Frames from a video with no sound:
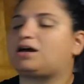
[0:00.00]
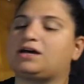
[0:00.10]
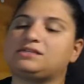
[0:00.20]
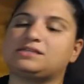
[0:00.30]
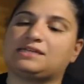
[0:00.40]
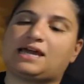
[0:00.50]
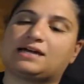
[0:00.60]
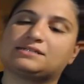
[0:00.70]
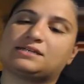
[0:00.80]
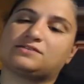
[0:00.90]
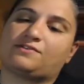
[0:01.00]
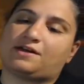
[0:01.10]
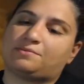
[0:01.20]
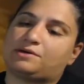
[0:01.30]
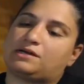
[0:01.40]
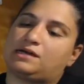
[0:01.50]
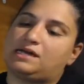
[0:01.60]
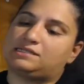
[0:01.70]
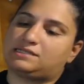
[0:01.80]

to cut the excess fabric.